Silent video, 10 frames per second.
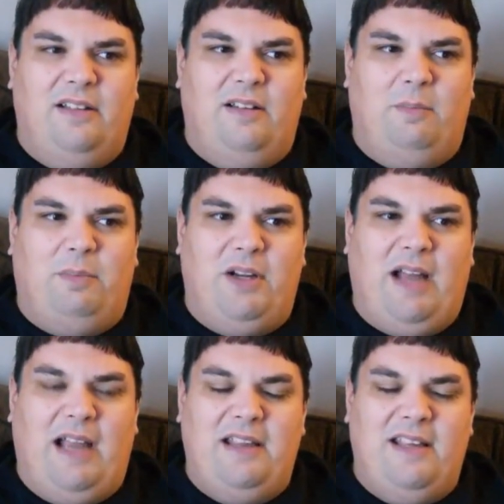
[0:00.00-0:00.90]
But
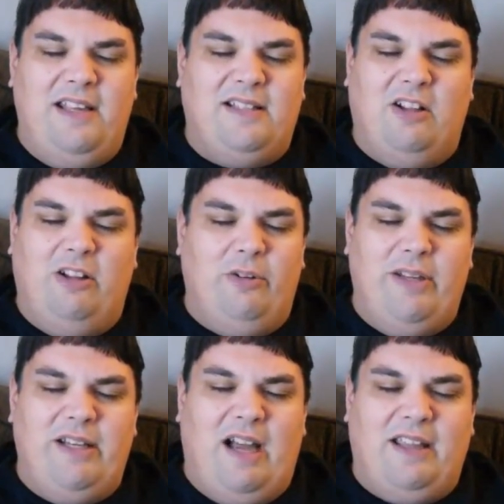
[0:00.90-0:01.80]
I, he's
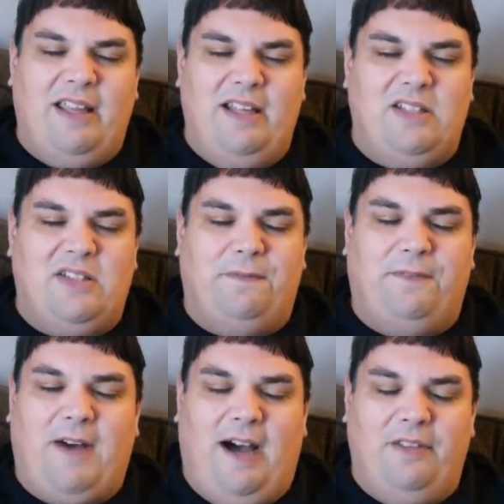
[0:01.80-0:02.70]
clearly not Kid's
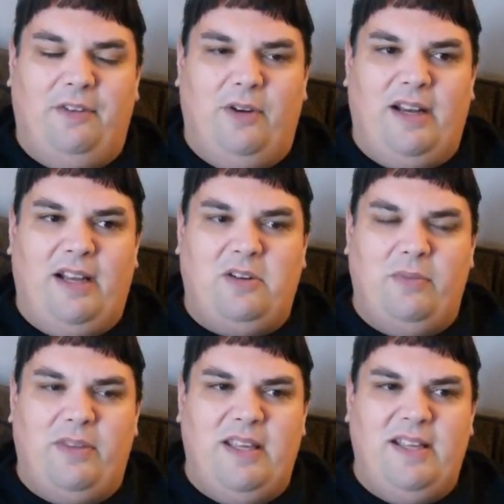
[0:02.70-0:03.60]
father, and I
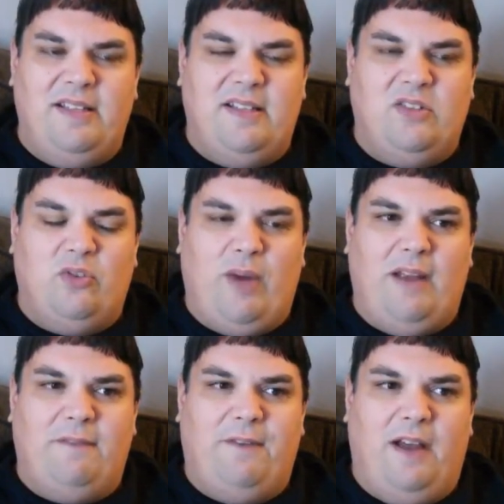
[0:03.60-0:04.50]
don't think he's his
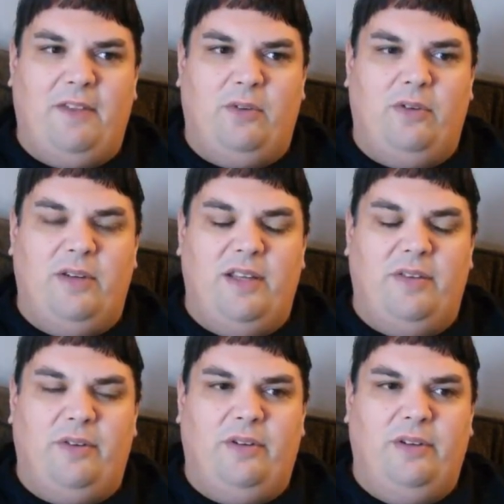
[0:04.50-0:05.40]
grandfather
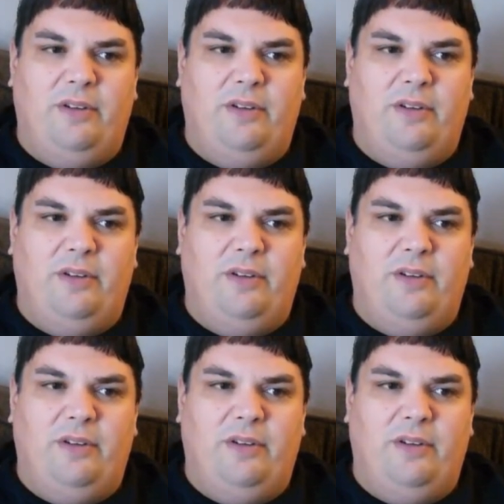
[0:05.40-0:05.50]
either.